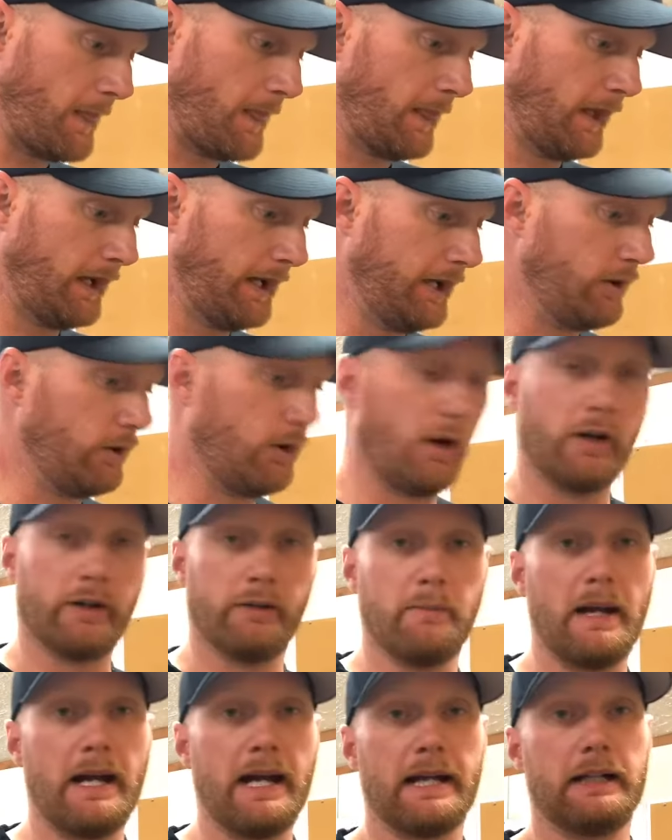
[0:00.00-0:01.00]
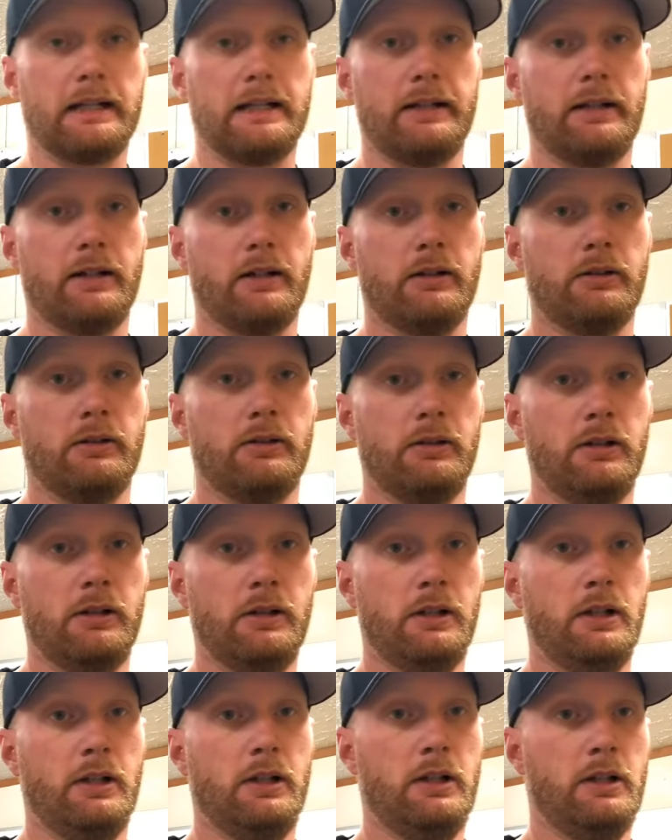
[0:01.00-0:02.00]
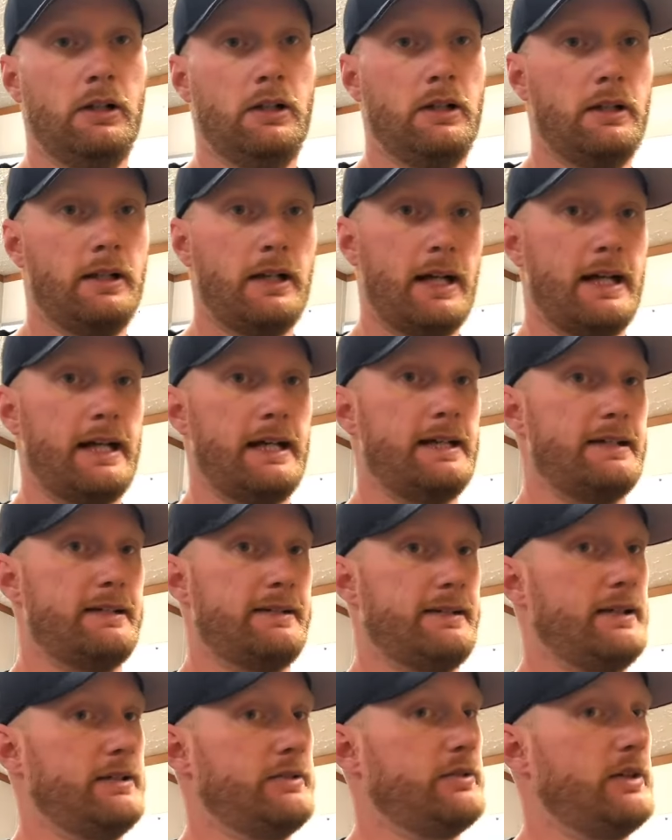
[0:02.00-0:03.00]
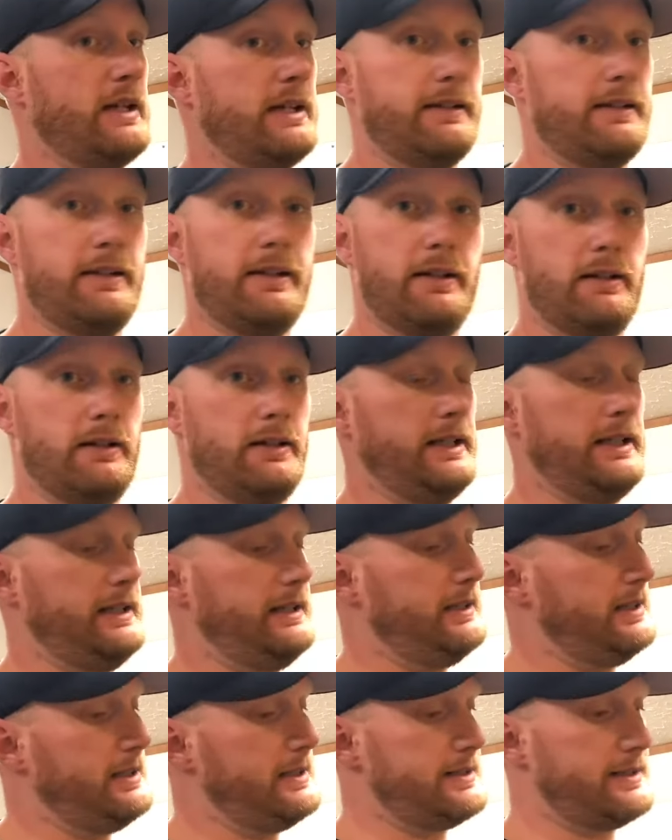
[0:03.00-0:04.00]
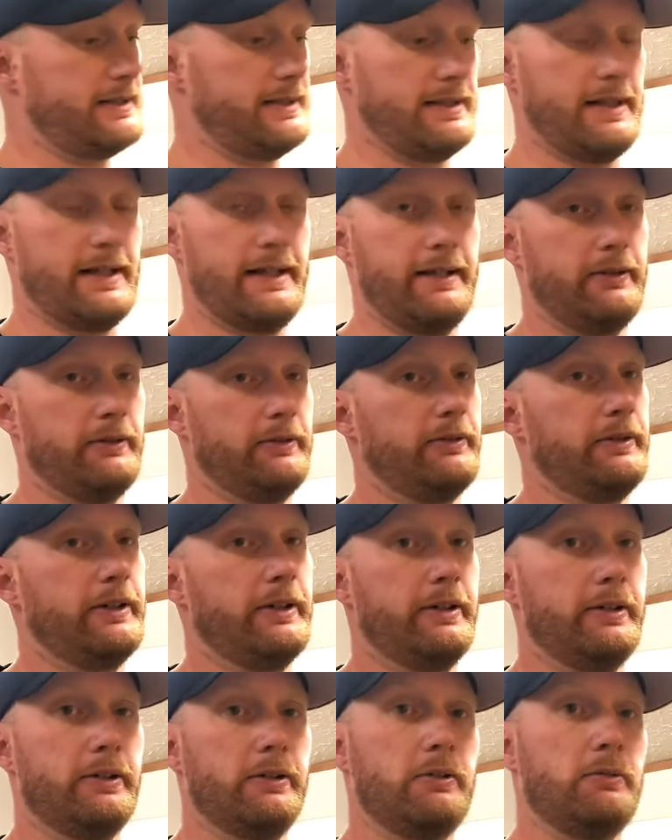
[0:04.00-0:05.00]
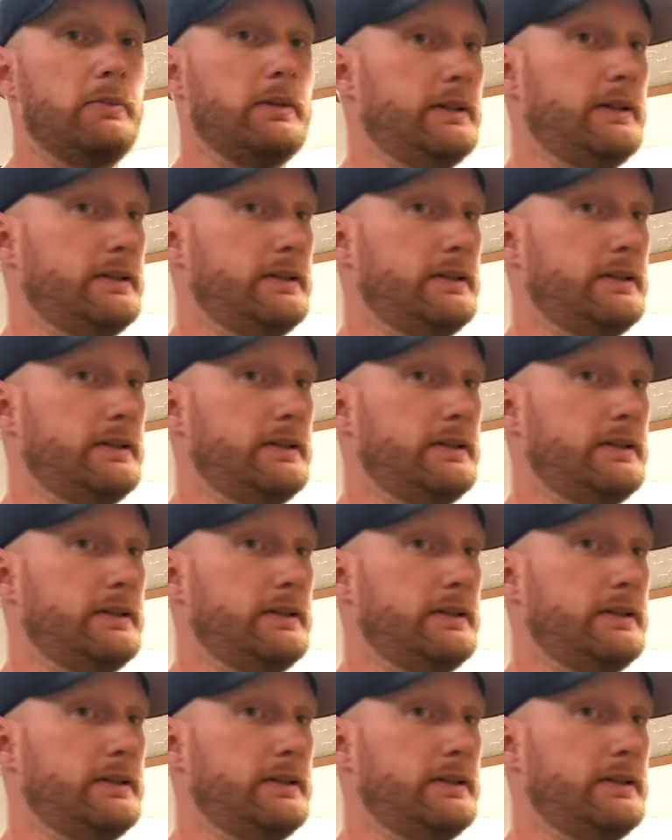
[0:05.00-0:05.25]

he'll automatically know, hey, it says right there, he doesn't, I don't know, but